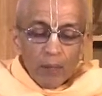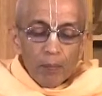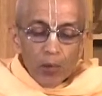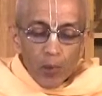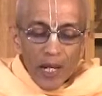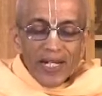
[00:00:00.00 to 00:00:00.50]

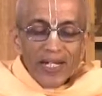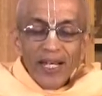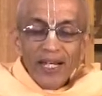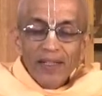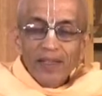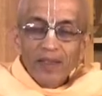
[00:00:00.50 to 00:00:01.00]

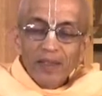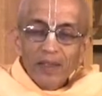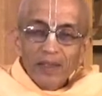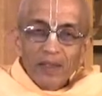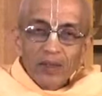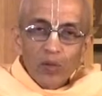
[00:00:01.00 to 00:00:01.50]
provided
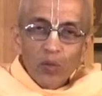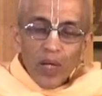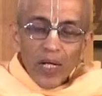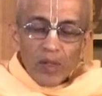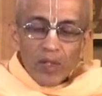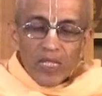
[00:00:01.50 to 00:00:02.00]

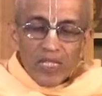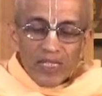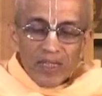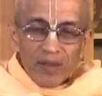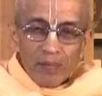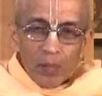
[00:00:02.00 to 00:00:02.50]
one
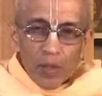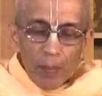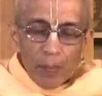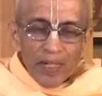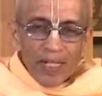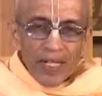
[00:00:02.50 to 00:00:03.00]
is
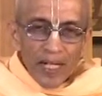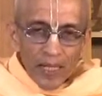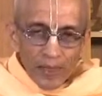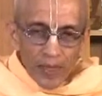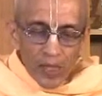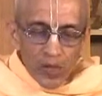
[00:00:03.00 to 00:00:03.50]
properly
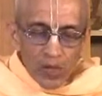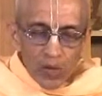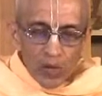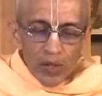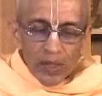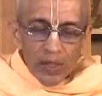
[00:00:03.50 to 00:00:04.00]

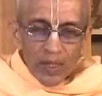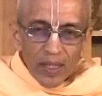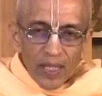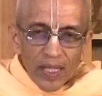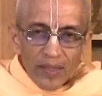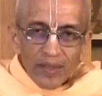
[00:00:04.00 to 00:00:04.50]
understood
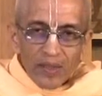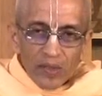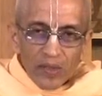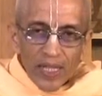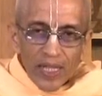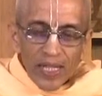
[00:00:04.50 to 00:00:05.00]
and has
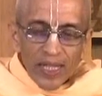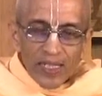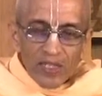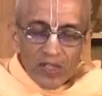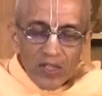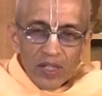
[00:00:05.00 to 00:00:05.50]

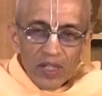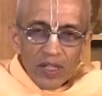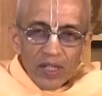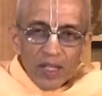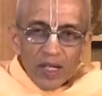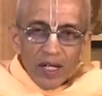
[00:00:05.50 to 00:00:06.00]
realized
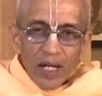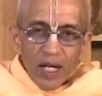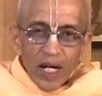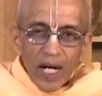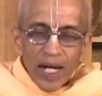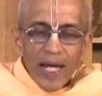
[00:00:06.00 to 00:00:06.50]

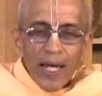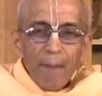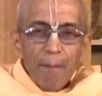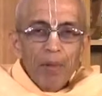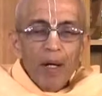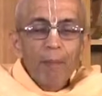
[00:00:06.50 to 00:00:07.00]
I
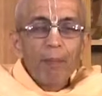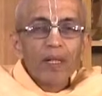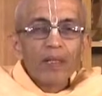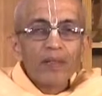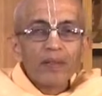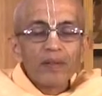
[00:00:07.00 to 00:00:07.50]
am
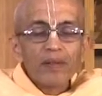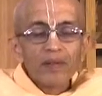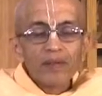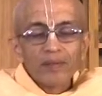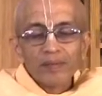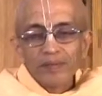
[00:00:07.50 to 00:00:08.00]
Brahman,
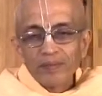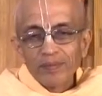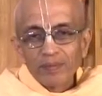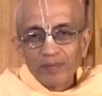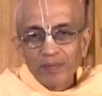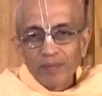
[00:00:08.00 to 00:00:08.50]

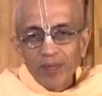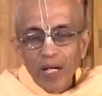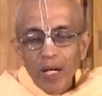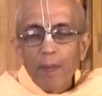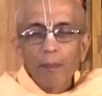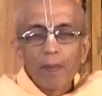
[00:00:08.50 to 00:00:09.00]

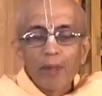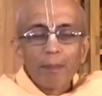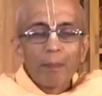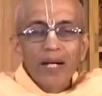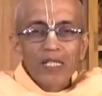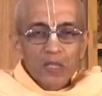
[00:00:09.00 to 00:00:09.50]
Aham
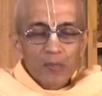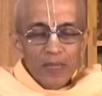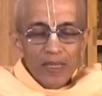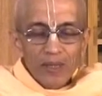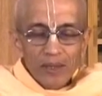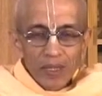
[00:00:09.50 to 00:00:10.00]

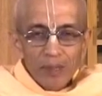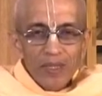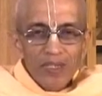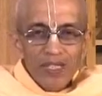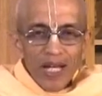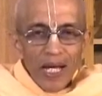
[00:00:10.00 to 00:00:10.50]
Brahmasmi. That
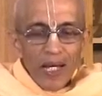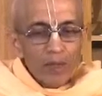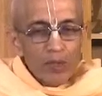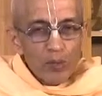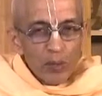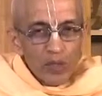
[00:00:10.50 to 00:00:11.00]
means I
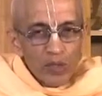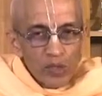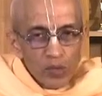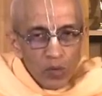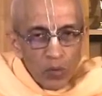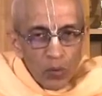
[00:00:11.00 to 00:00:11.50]
am spirit
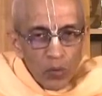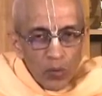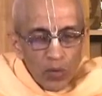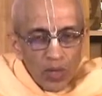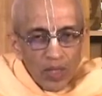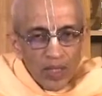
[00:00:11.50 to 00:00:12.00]

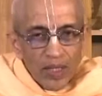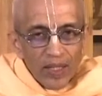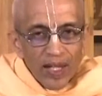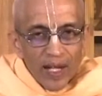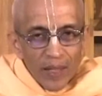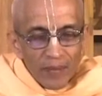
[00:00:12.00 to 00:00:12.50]
soul,
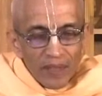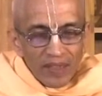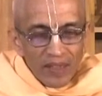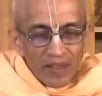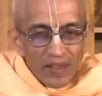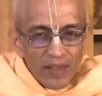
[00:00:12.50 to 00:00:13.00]
I am
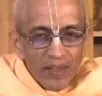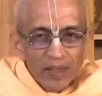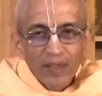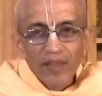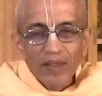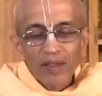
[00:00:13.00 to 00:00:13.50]

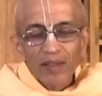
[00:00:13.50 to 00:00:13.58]
eternal,